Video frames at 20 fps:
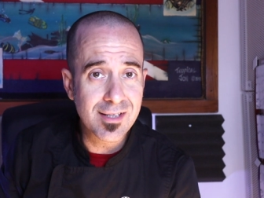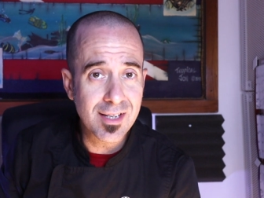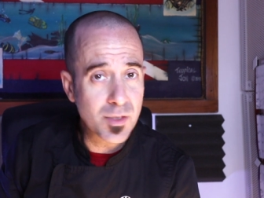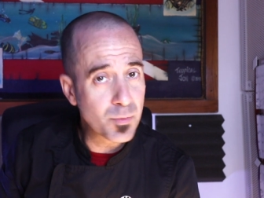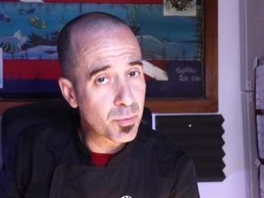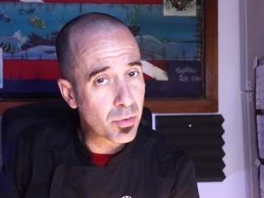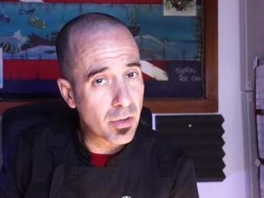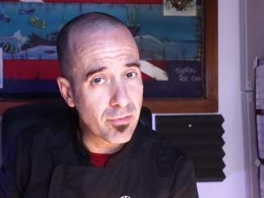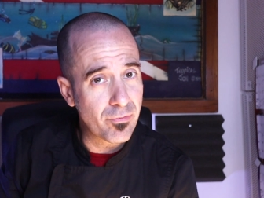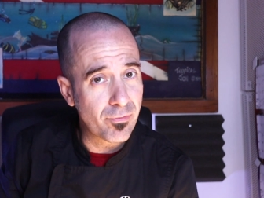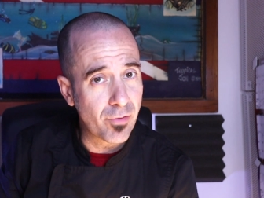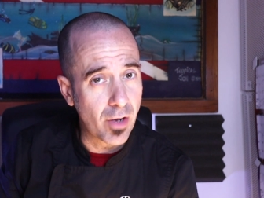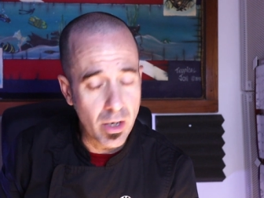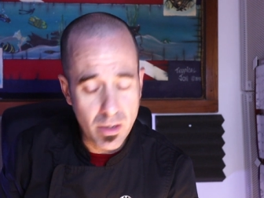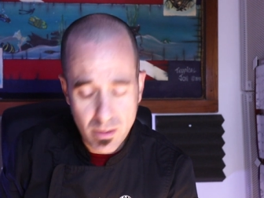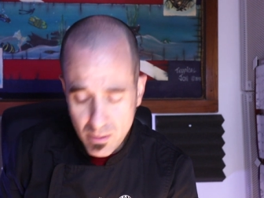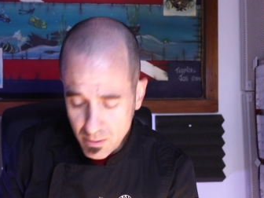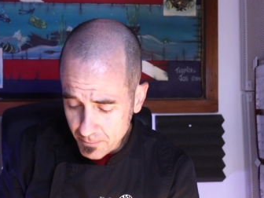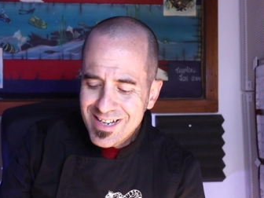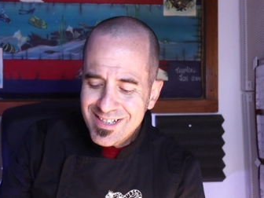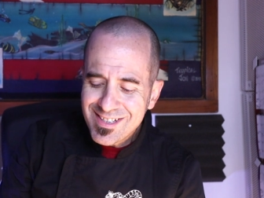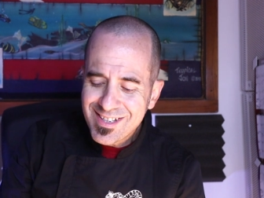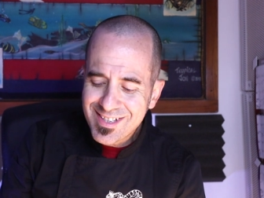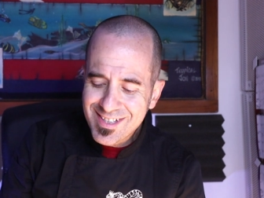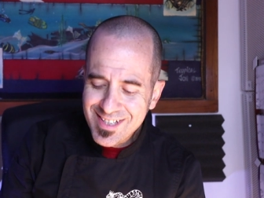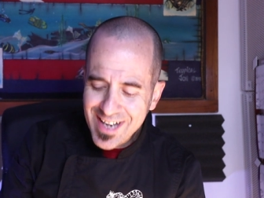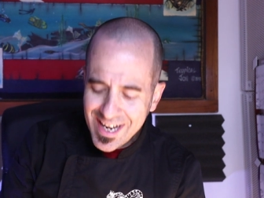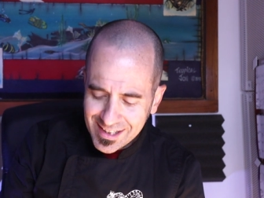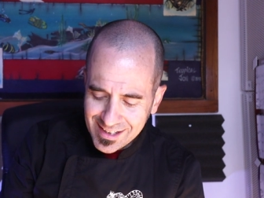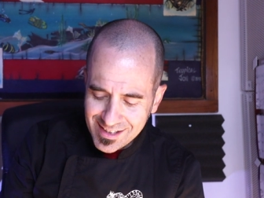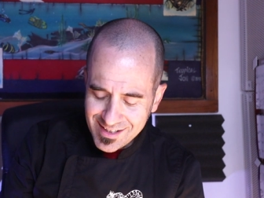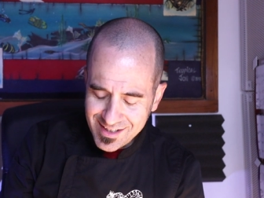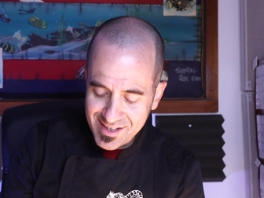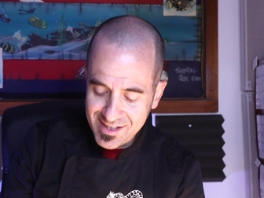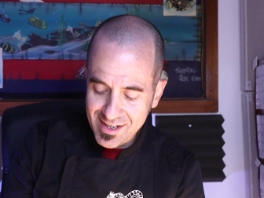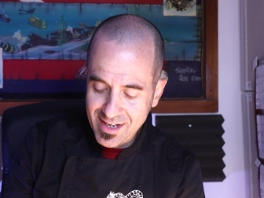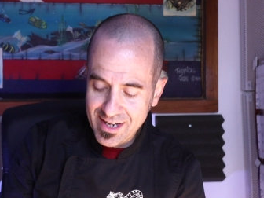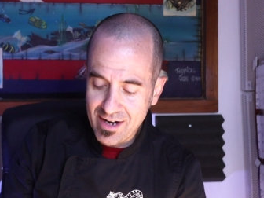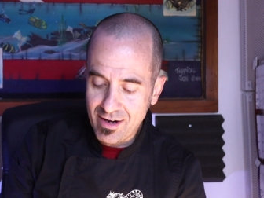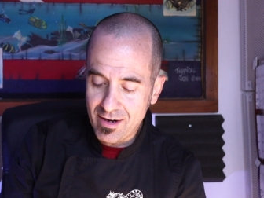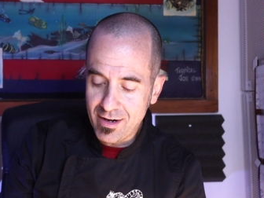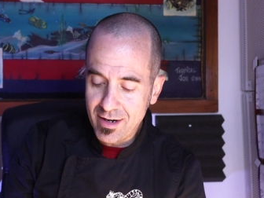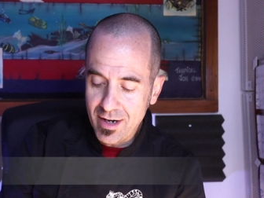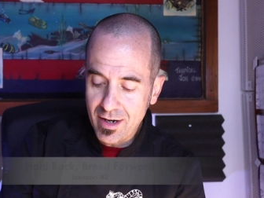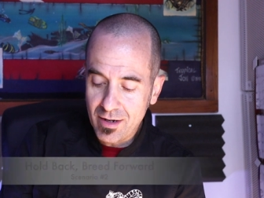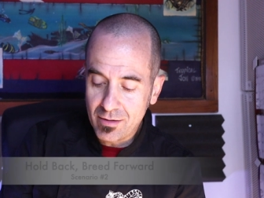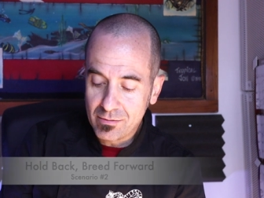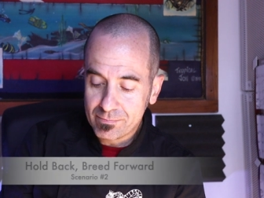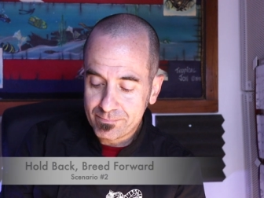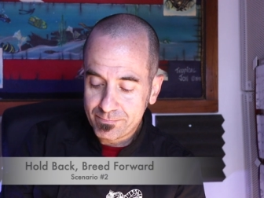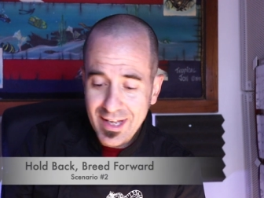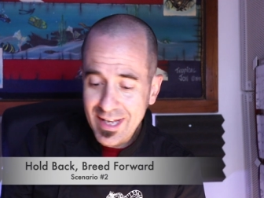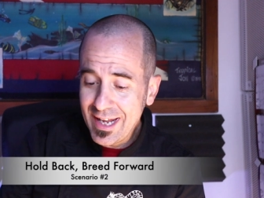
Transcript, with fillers: That's pretty fun. Second scenario.